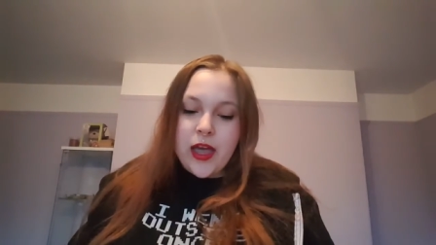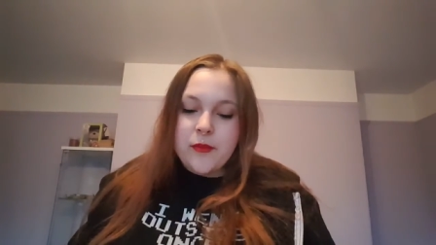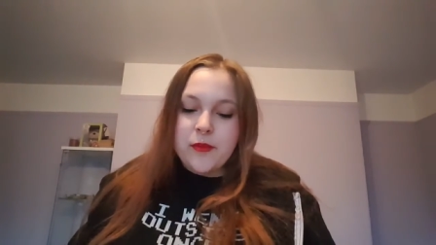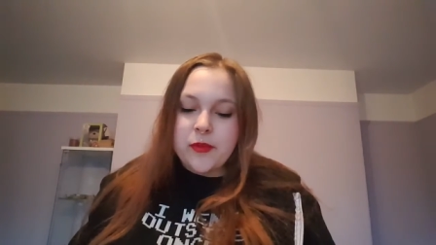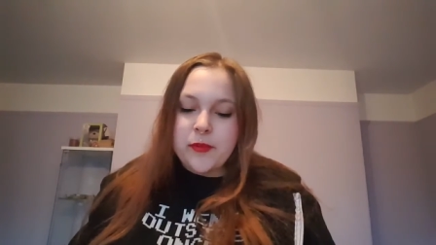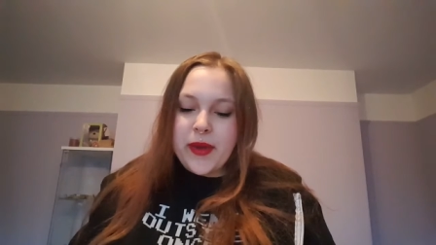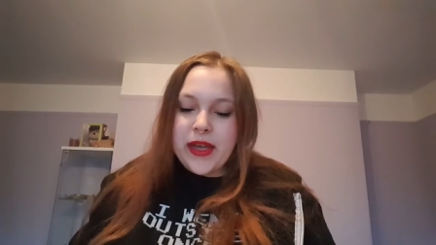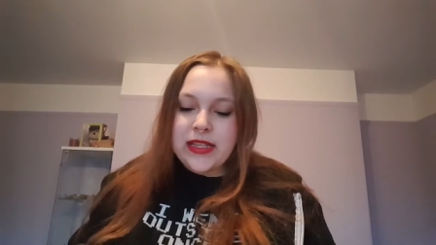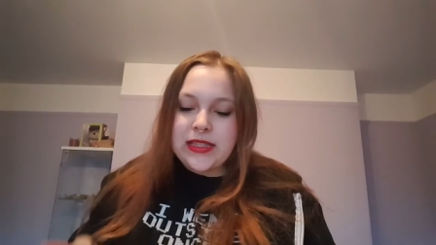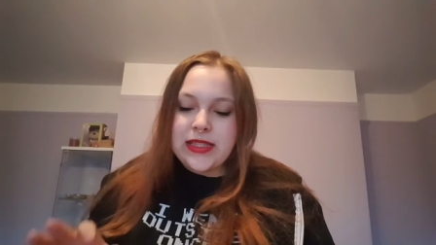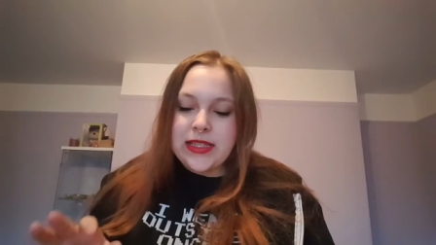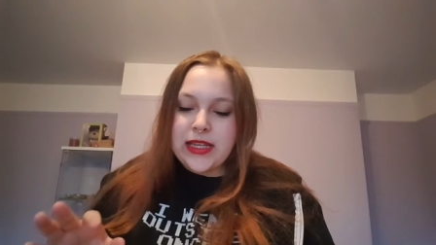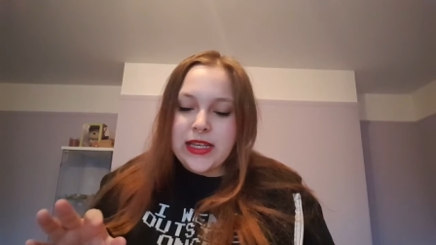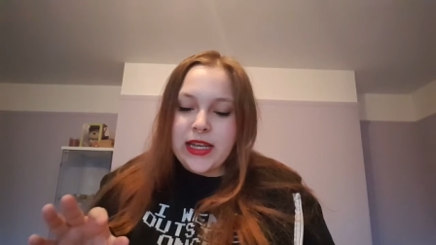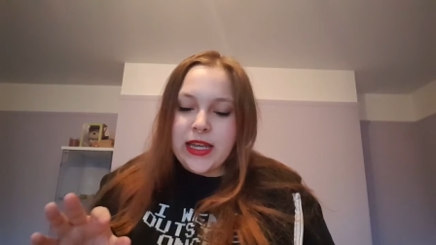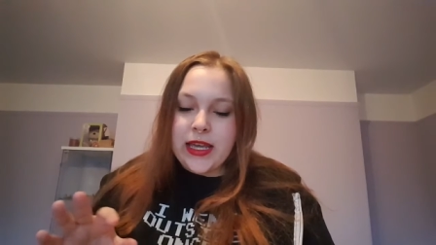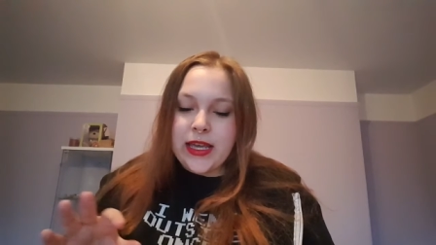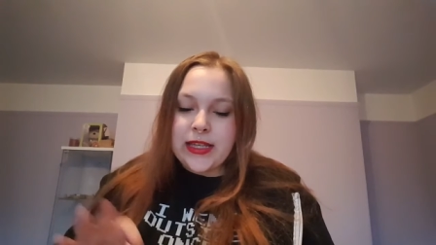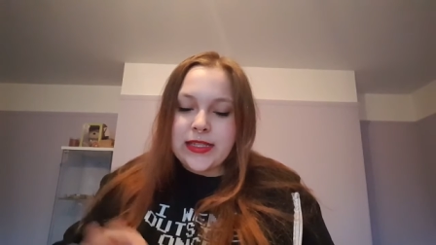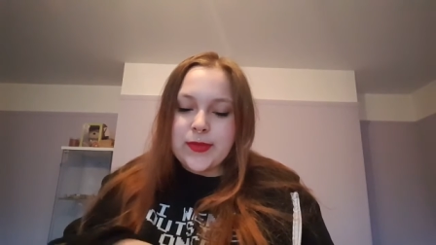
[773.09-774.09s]
But
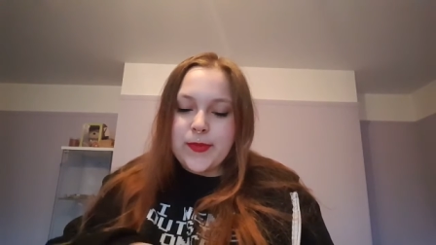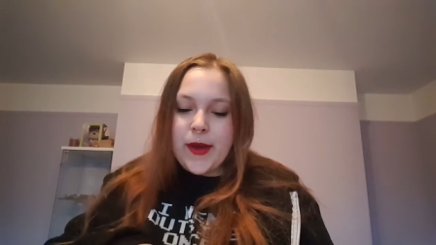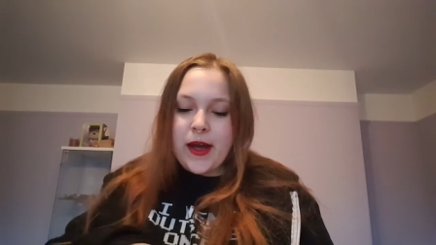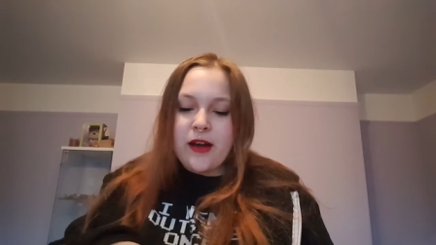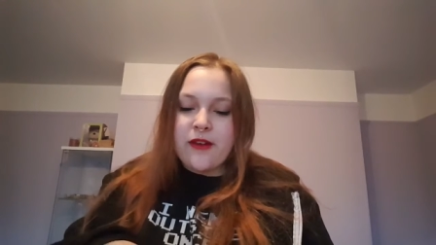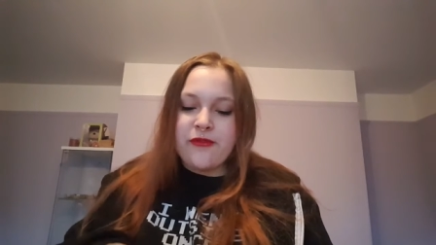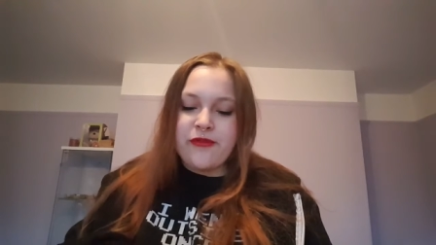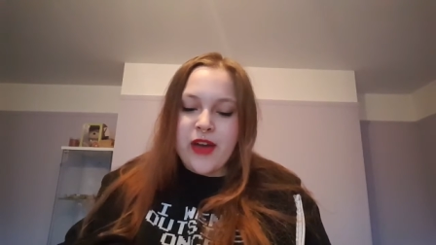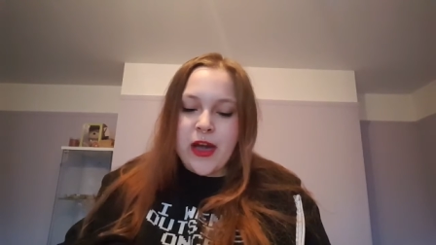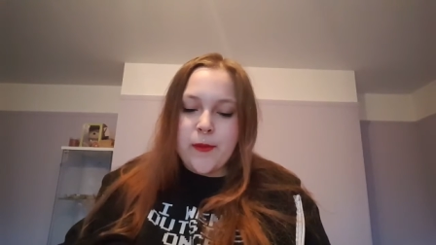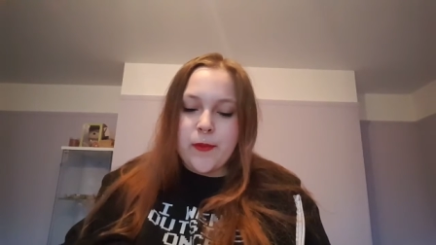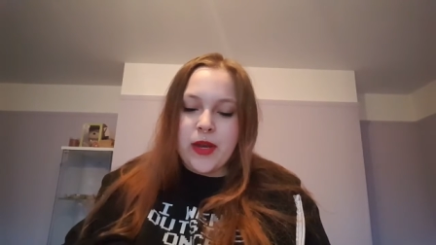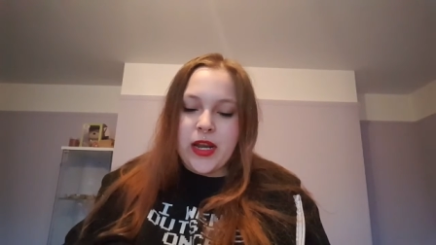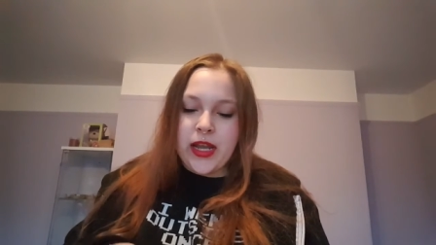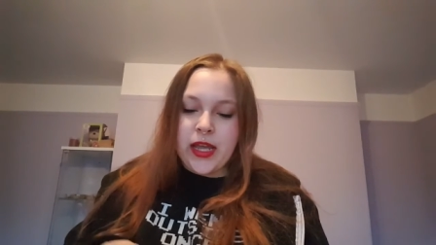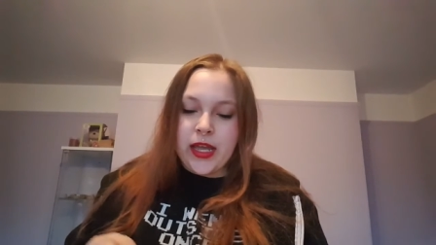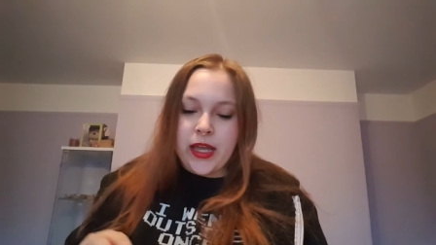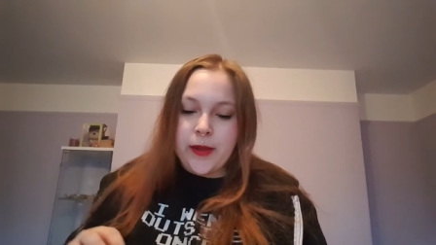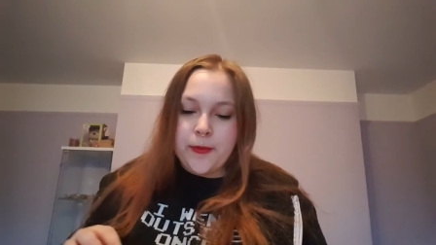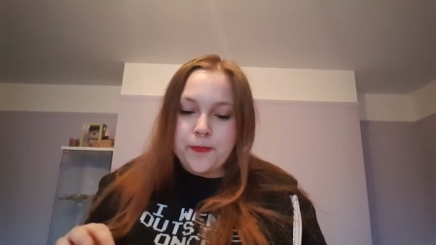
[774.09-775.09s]
basically, it's about a
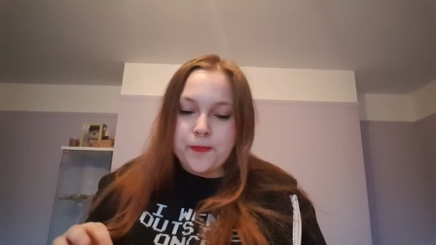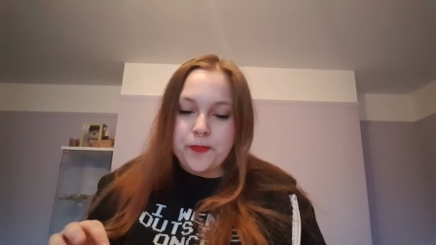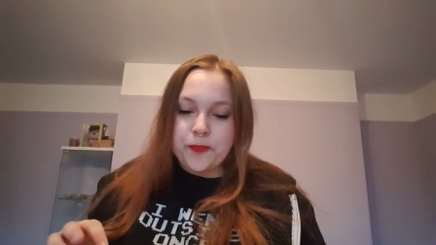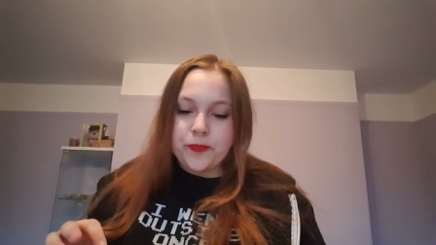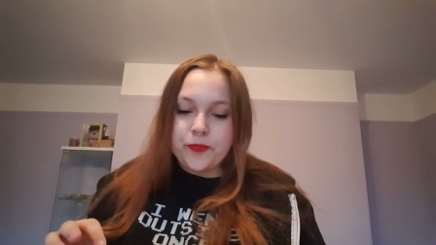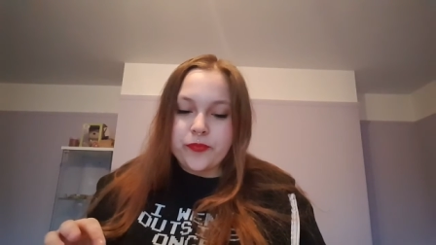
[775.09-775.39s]
family